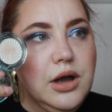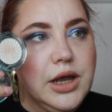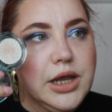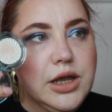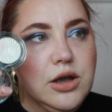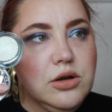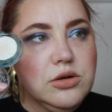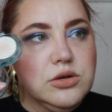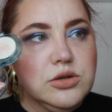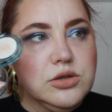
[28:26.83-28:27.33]
I
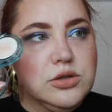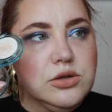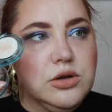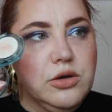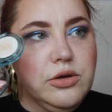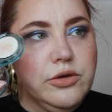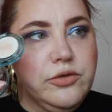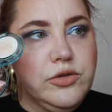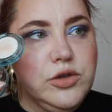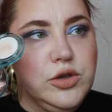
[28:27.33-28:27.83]
can't
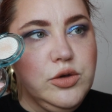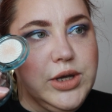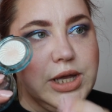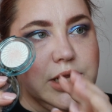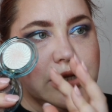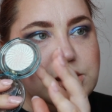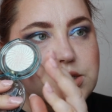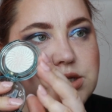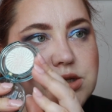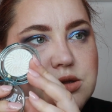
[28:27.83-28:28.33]
know if you
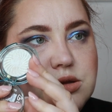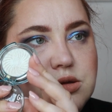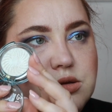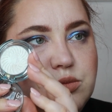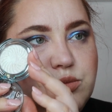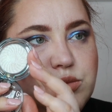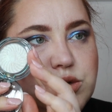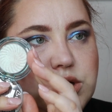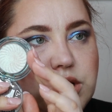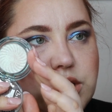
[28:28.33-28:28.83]
can
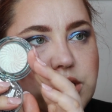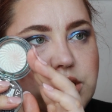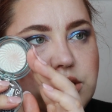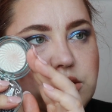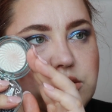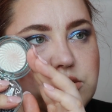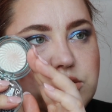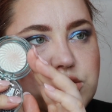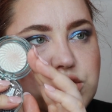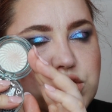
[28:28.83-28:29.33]
tell, but I
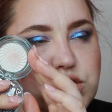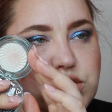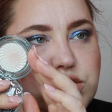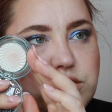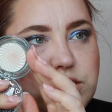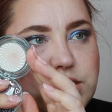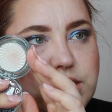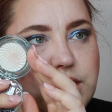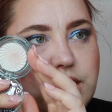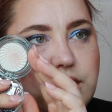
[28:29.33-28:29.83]

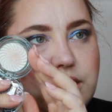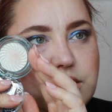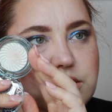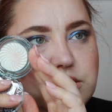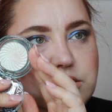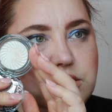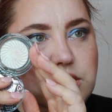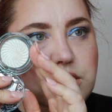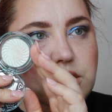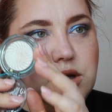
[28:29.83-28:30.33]
surely
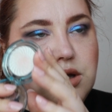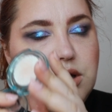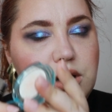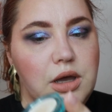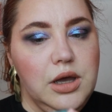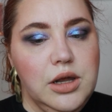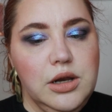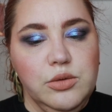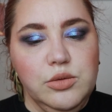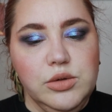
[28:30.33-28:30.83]
can.
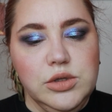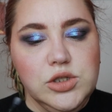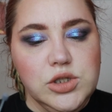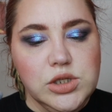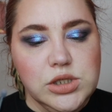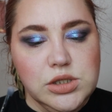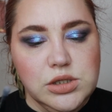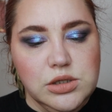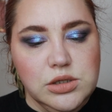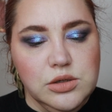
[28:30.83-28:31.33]
And I will
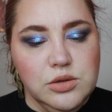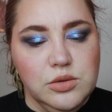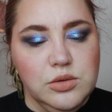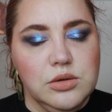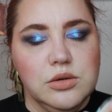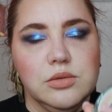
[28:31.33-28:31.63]
just,